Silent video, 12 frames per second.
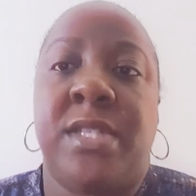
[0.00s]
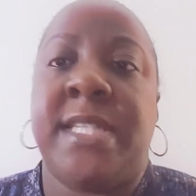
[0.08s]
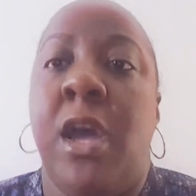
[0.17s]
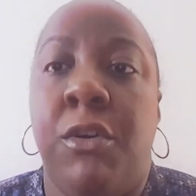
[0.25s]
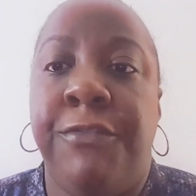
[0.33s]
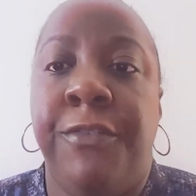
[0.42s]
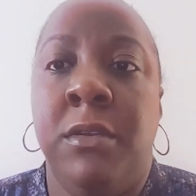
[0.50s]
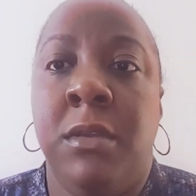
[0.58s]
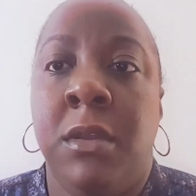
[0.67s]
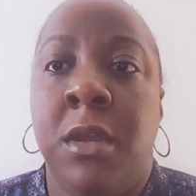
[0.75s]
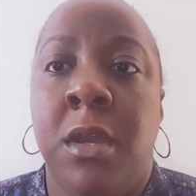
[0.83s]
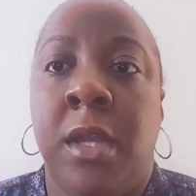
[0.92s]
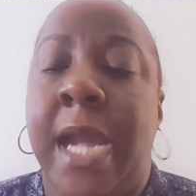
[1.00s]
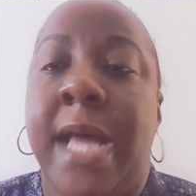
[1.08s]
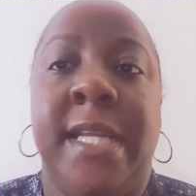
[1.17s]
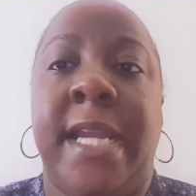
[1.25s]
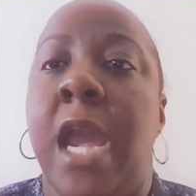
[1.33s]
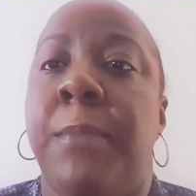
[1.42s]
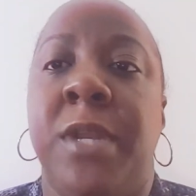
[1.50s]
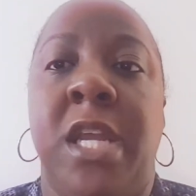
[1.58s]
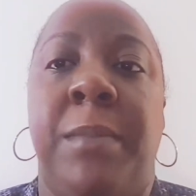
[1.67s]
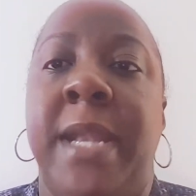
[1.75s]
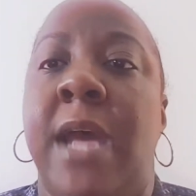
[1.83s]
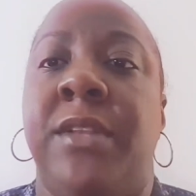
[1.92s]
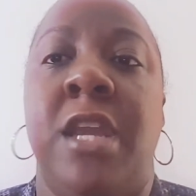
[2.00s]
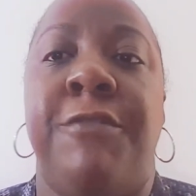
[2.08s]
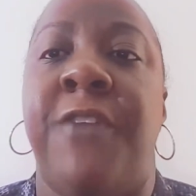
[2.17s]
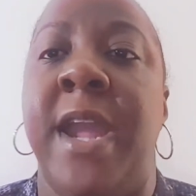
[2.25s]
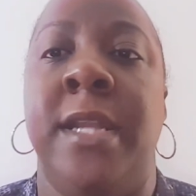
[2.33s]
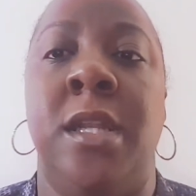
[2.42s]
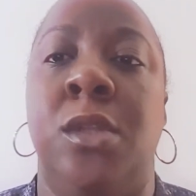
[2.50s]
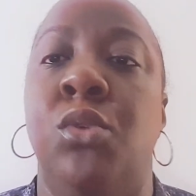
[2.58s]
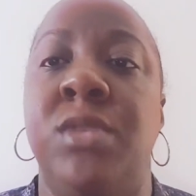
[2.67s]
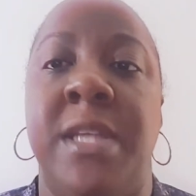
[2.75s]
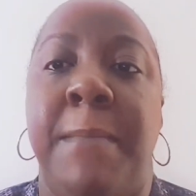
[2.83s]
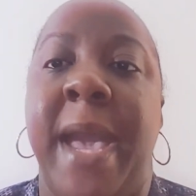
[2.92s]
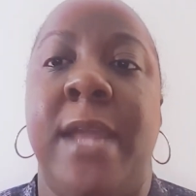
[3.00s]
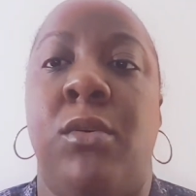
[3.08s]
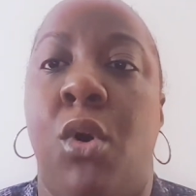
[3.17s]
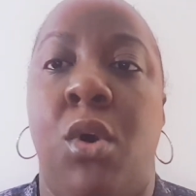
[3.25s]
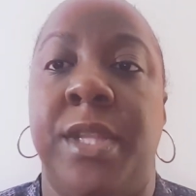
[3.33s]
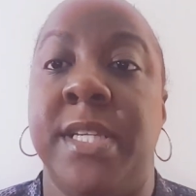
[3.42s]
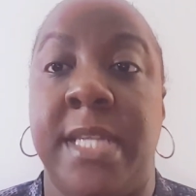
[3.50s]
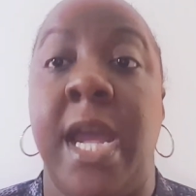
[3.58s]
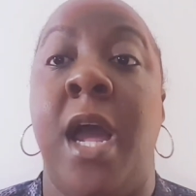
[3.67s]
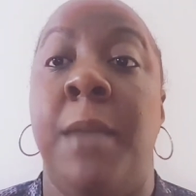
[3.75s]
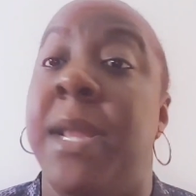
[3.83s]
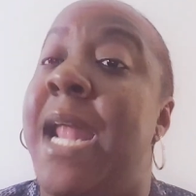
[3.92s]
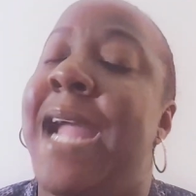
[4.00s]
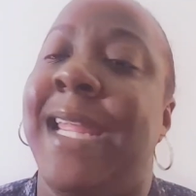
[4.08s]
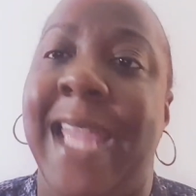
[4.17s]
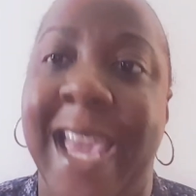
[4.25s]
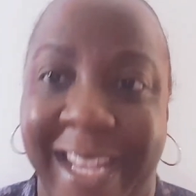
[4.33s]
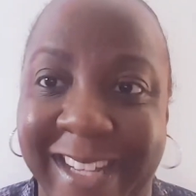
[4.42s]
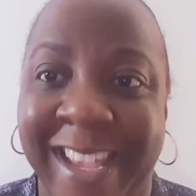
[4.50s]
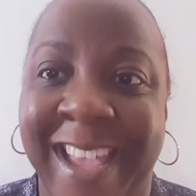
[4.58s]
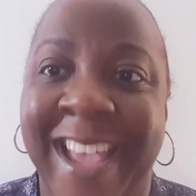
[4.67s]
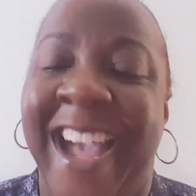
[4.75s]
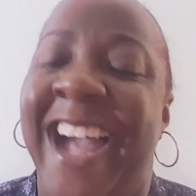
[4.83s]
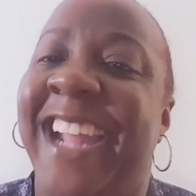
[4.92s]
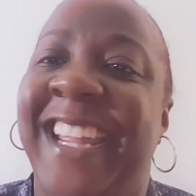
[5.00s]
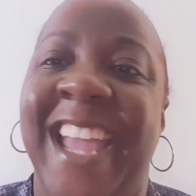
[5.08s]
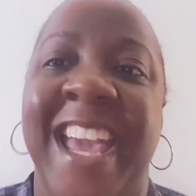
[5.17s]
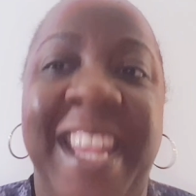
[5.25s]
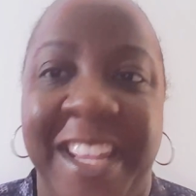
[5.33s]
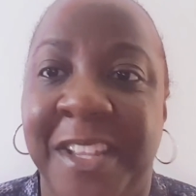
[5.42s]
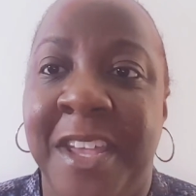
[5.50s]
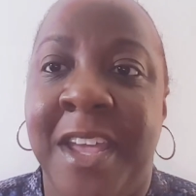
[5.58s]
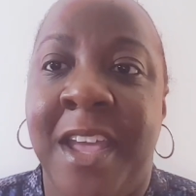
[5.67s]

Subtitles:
self. Colin Kaepernick been out there fighting a losing battle all this time, and I get it. I get it.